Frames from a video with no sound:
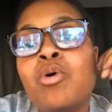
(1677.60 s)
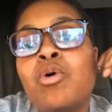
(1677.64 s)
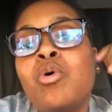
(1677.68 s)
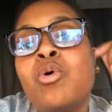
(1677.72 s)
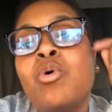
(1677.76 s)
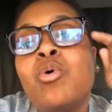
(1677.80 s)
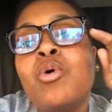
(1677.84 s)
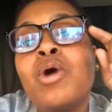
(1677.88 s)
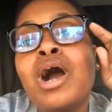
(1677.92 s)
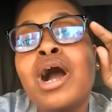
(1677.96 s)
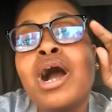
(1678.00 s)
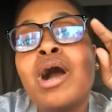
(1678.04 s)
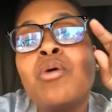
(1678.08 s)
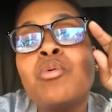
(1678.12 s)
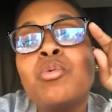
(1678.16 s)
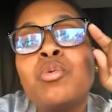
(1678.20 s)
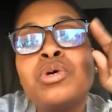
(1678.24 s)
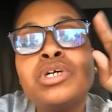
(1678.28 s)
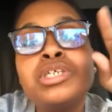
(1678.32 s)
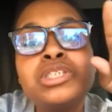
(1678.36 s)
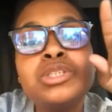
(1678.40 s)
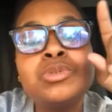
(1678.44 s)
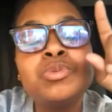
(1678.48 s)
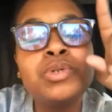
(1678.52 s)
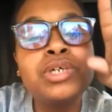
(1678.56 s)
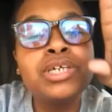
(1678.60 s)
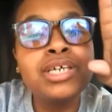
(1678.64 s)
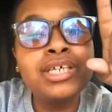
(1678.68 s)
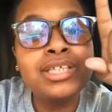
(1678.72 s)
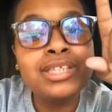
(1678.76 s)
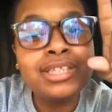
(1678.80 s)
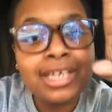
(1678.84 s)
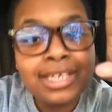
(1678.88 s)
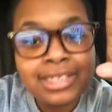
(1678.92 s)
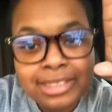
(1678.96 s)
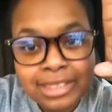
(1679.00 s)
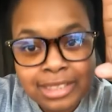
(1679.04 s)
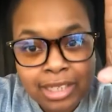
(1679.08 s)
who I wish would get
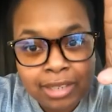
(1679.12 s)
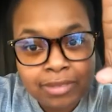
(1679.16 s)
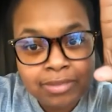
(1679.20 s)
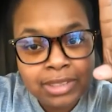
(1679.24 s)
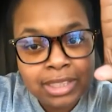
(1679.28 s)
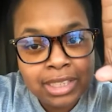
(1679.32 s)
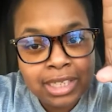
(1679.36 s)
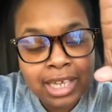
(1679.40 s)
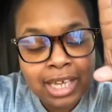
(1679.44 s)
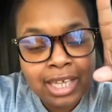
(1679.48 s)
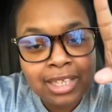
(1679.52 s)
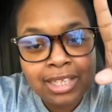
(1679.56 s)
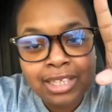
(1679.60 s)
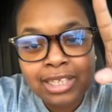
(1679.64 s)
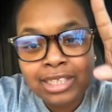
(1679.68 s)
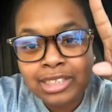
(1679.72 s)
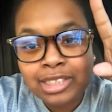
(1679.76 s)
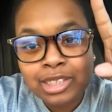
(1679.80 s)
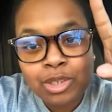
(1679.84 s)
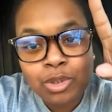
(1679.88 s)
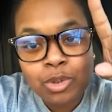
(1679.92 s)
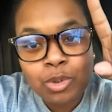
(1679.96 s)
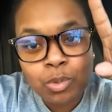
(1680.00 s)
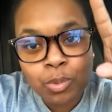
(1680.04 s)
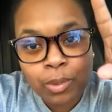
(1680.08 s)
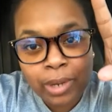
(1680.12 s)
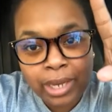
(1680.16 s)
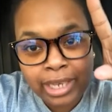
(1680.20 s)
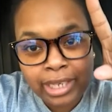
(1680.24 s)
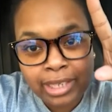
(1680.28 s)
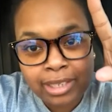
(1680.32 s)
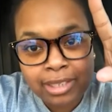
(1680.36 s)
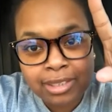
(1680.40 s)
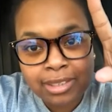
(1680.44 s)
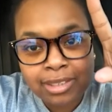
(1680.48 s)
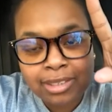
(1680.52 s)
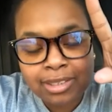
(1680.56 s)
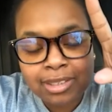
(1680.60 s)
their stuff together is Lil Wayne.
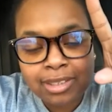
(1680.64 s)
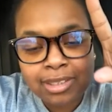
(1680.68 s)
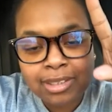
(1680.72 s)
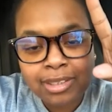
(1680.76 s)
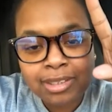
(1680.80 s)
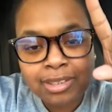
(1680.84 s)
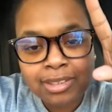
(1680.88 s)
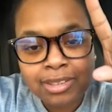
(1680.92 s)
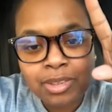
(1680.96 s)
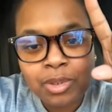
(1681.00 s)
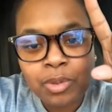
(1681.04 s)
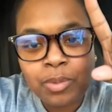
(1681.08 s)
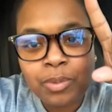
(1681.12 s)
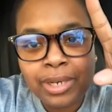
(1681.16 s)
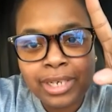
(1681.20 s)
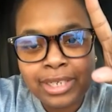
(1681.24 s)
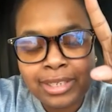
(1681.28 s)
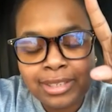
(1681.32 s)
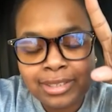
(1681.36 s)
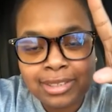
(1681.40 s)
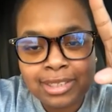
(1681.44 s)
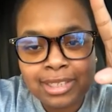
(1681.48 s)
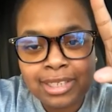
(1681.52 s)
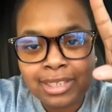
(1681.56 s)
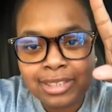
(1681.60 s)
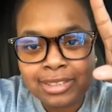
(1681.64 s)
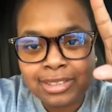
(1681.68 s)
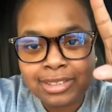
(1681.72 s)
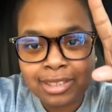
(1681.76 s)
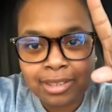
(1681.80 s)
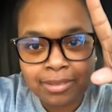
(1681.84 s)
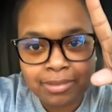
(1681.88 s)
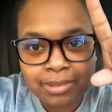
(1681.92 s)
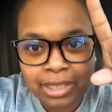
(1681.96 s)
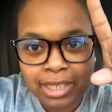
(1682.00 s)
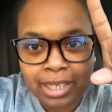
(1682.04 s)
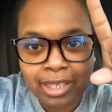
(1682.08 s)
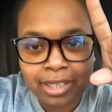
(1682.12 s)
Lil Wayne oh needs to get his
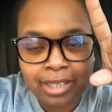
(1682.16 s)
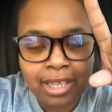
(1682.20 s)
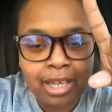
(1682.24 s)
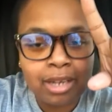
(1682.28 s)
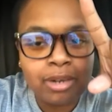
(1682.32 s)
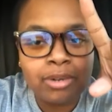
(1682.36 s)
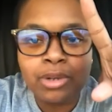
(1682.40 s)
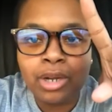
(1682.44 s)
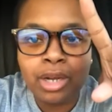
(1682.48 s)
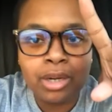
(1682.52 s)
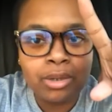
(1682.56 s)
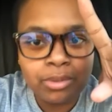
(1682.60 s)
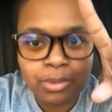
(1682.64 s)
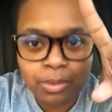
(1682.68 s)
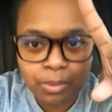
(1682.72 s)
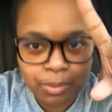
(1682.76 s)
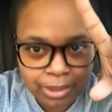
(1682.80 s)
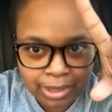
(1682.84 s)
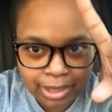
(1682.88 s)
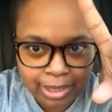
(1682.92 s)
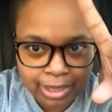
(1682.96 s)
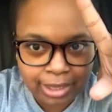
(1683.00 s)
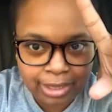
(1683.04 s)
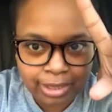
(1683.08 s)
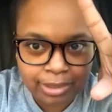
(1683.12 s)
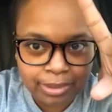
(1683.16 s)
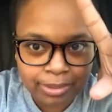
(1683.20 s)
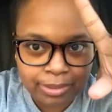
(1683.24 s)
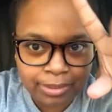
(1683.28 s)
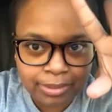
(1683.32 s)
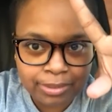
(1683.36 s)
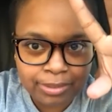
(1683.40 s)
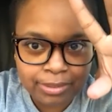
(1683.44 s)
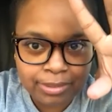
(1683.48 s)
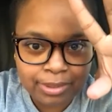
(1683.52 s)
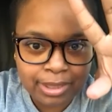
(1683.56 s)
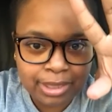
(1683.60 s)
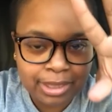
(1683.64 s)
stuff no, together. I don't, I don't, know what the hell
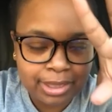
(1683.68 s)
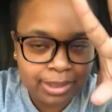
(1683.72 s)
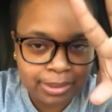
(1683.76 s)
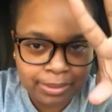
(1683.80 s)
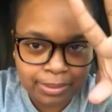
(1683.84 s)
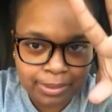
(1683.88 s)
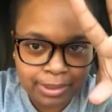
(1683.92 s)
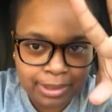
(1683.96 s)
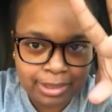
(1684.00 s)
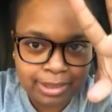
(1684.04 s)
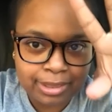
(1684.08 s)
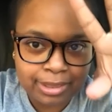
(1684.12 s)
stop. he doing.